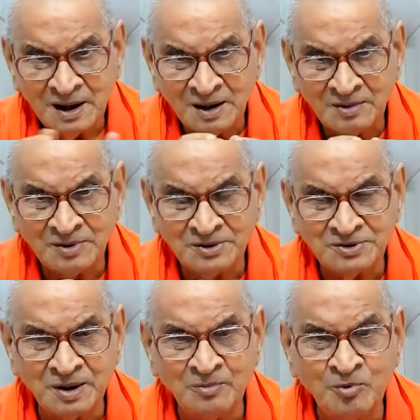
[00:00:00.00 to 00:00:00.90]
If
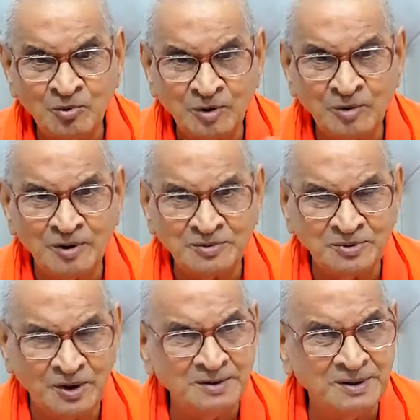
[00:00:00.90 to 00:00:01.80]
this name wood was
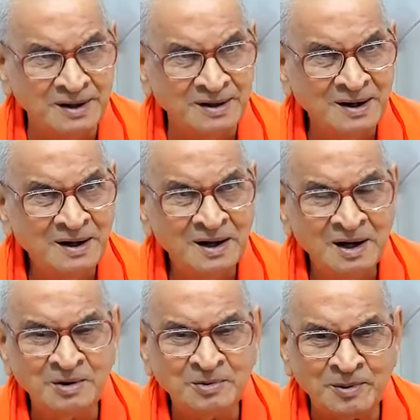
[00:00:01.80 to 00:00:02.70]
not there,
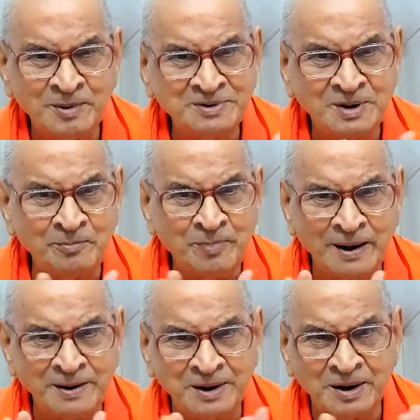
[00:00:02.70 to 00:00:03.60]
it would be some
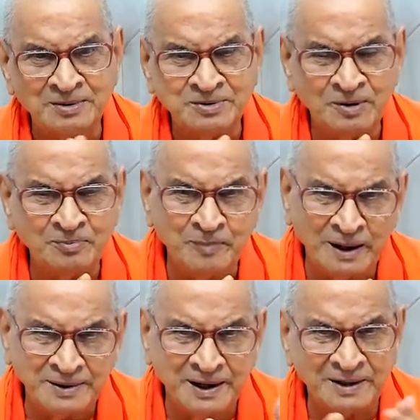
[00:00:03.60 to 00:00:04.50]
particles of
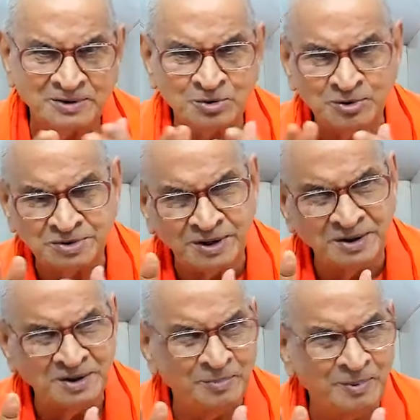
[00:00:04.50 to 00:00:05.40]
matter
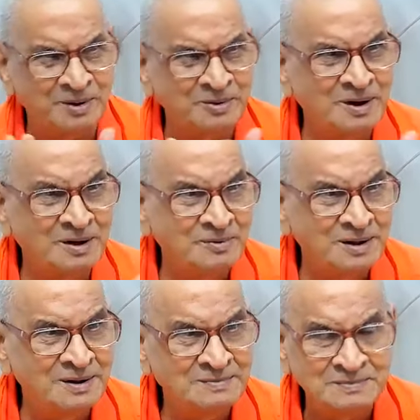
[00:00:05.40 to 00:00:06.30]
associated in a particular
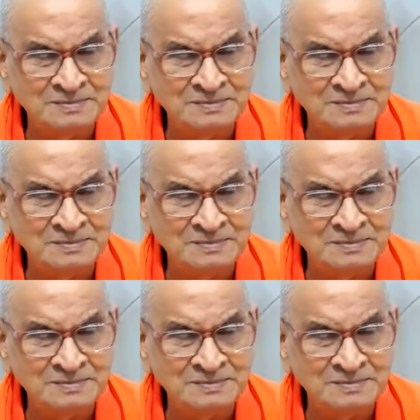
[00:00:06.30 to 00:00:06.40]
way.